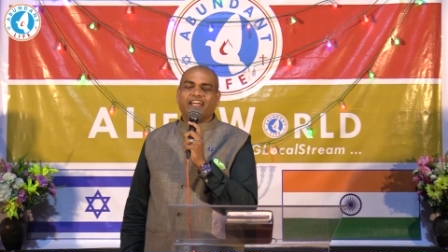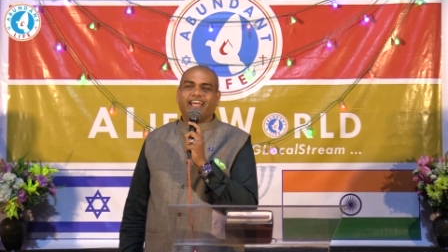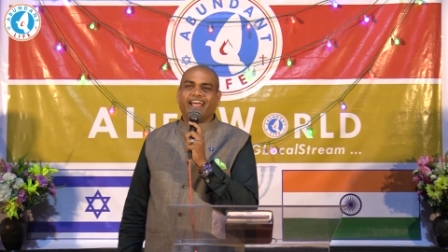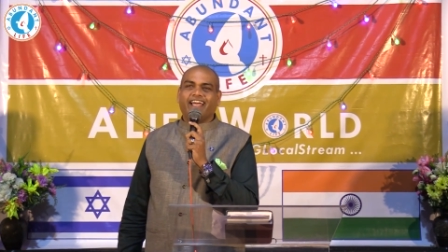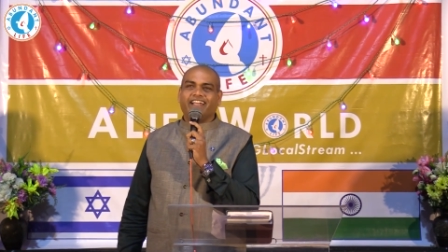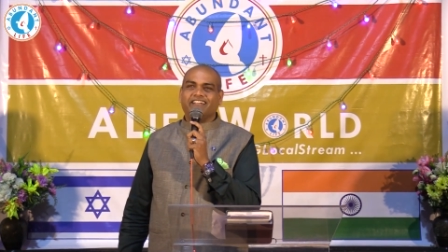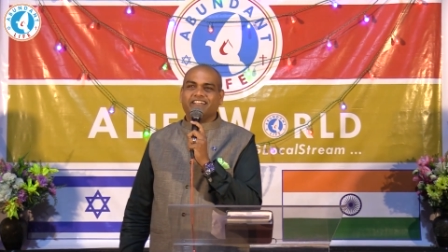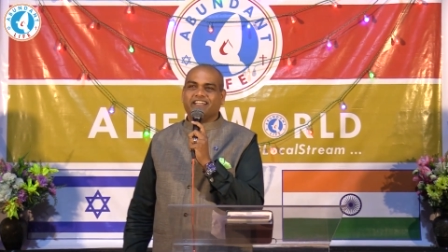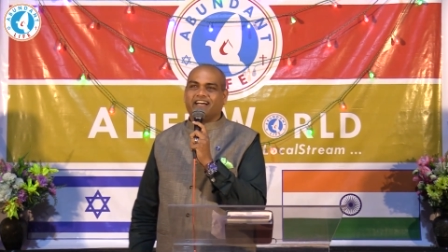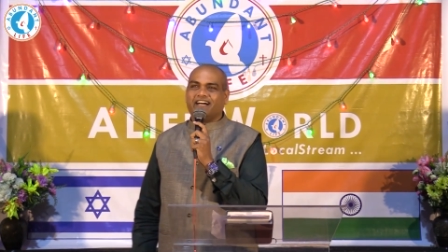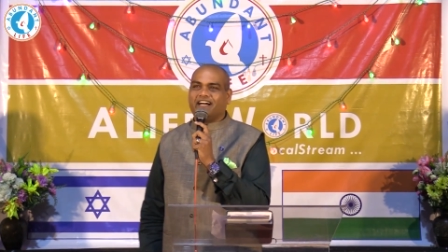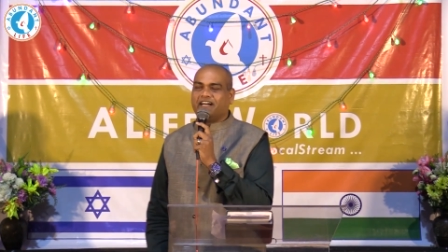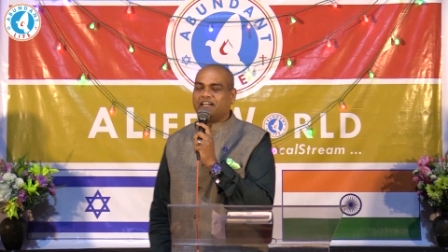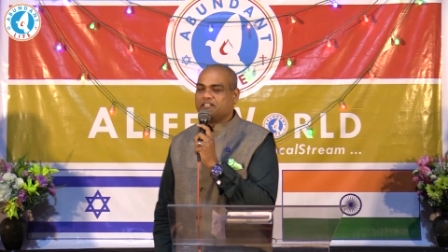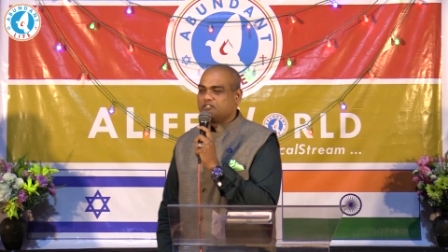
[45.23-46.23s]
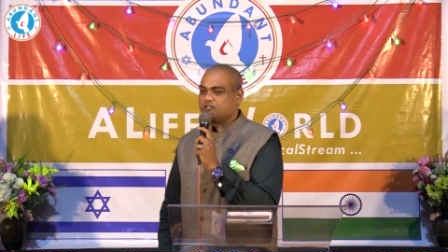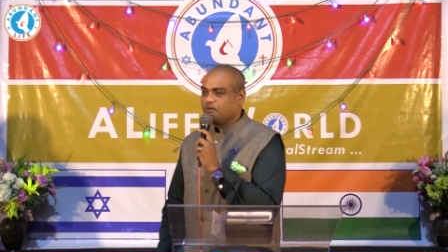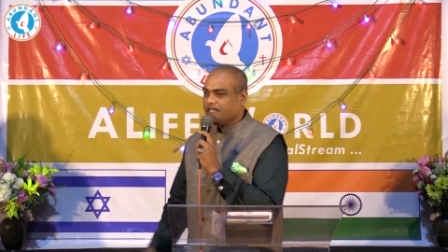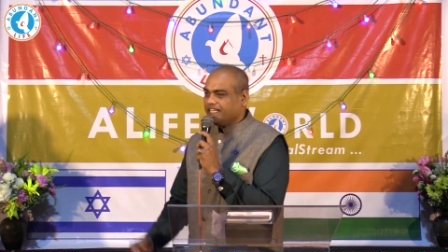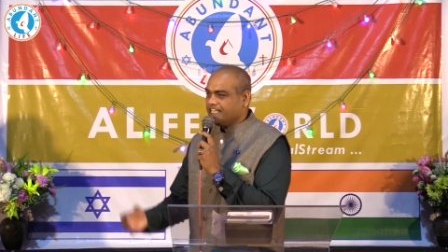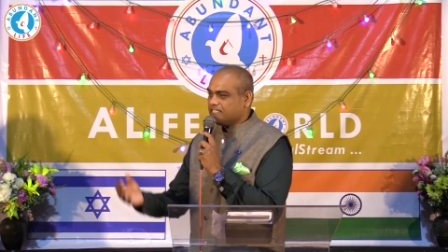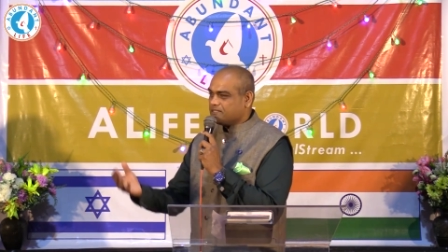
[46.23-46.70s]
And uh,
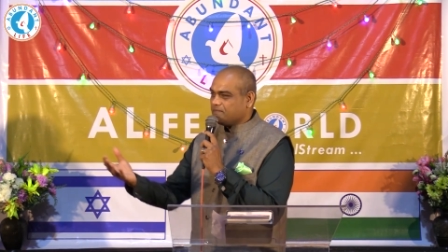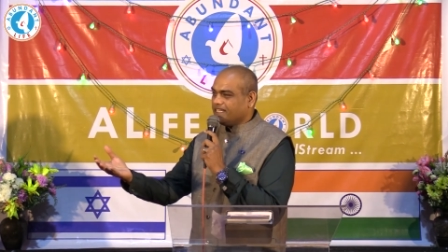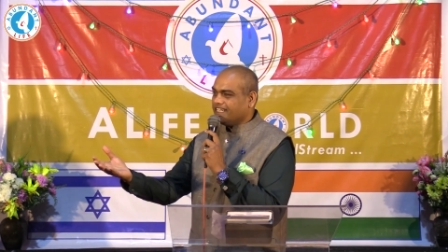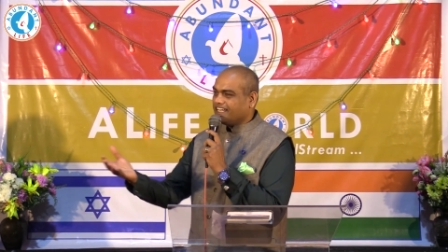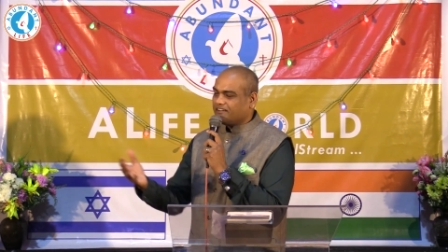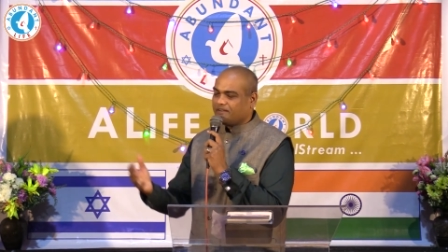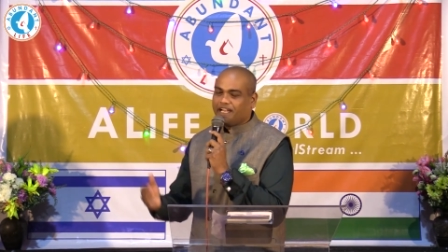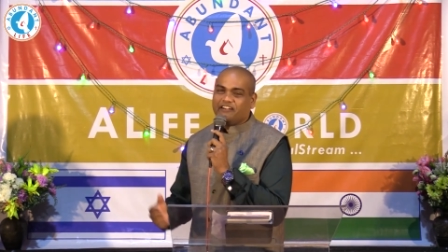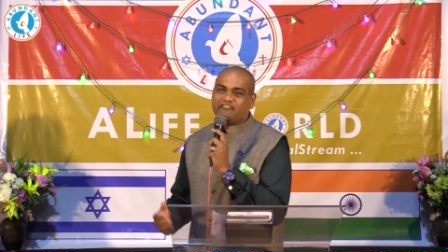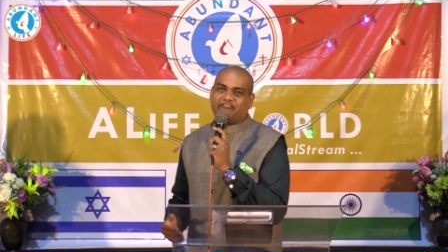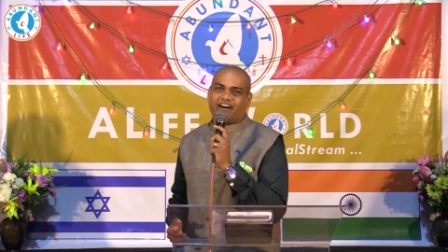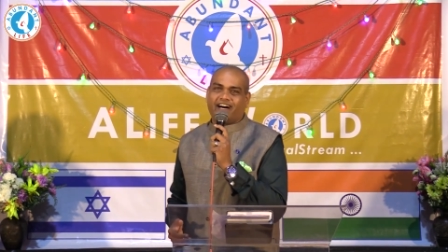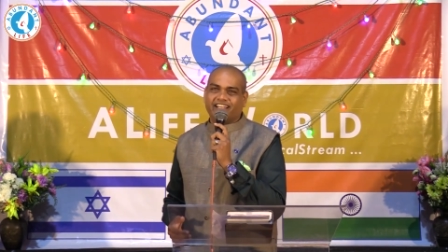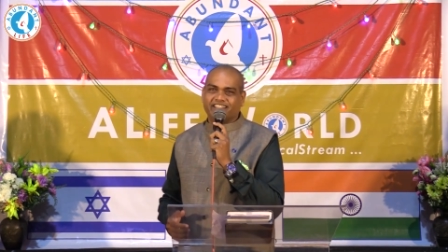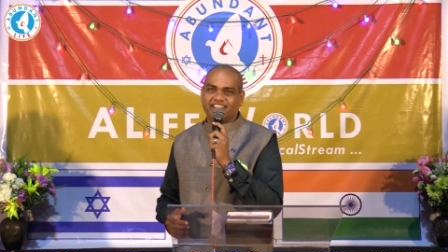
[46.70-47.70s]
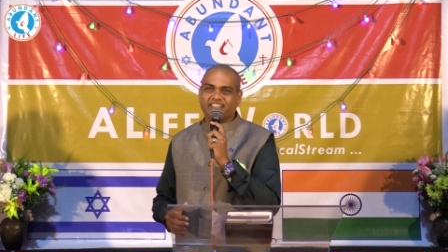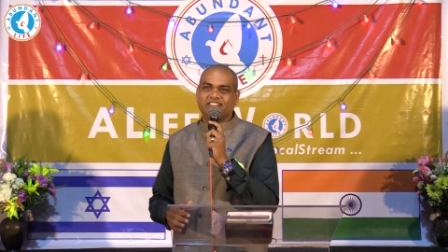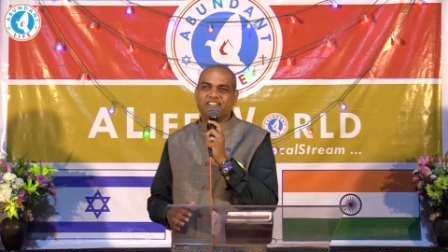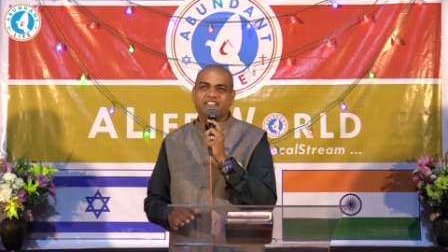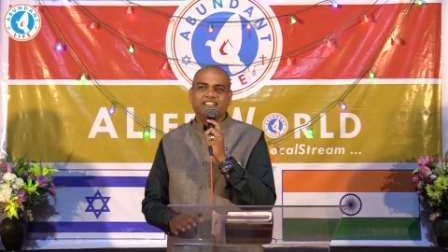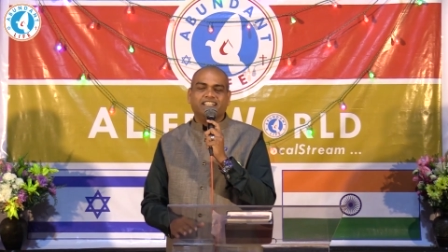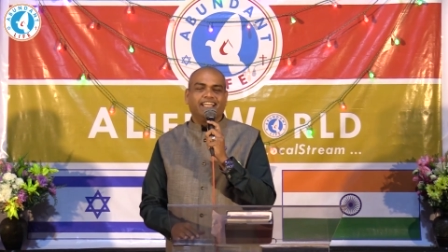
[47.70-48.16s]
truly, he's been a great
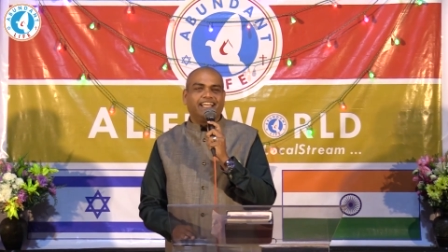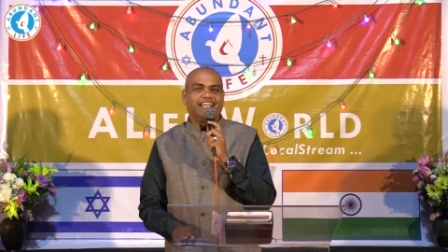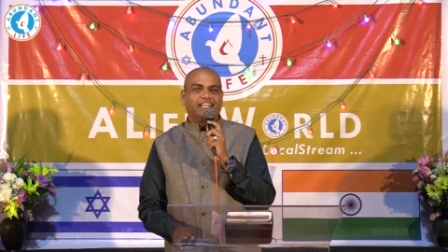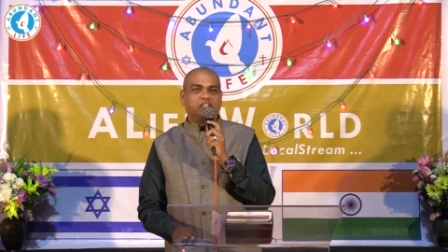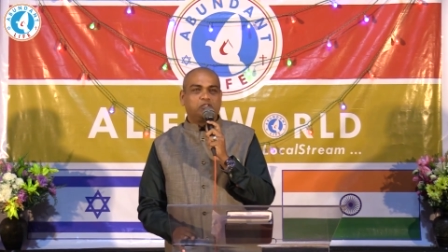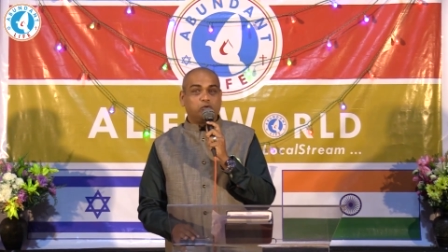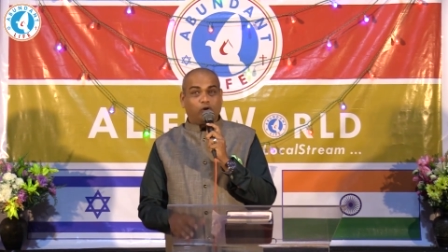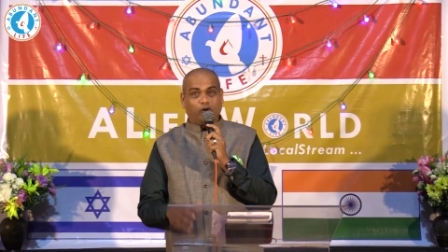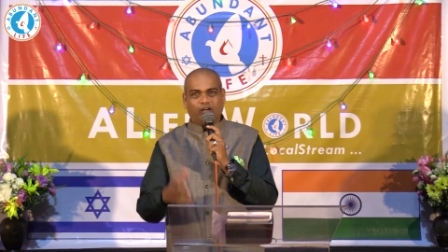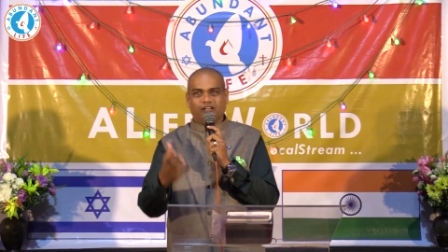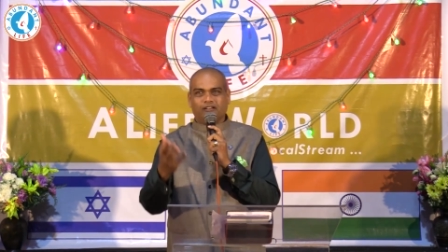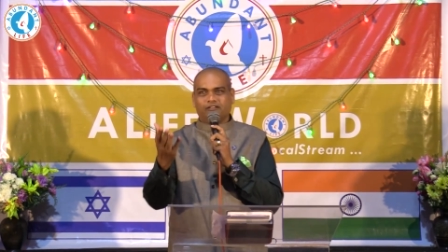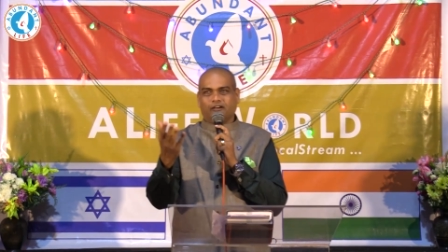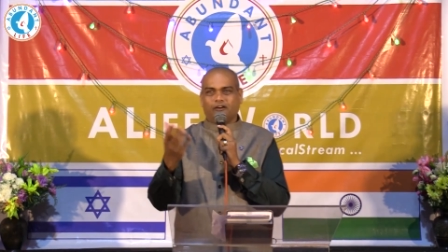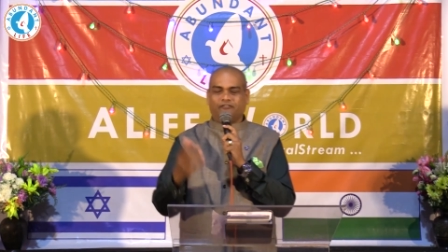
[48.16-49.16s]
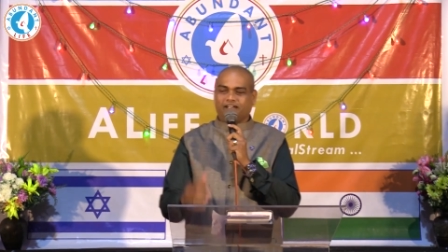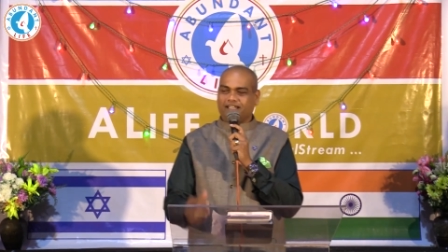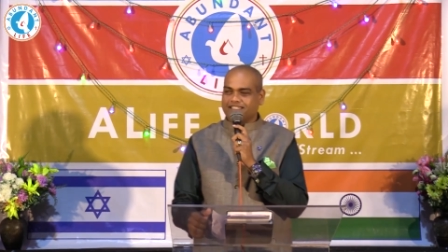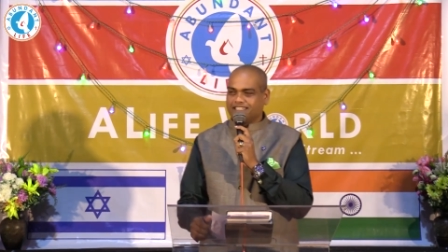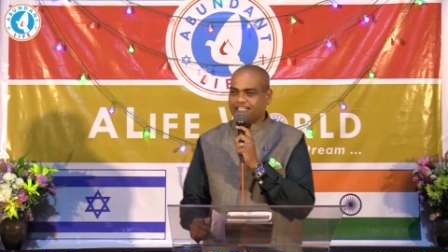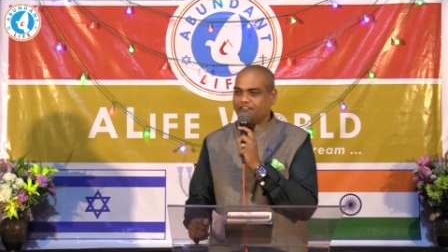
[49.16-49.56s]
father uh, to all of us.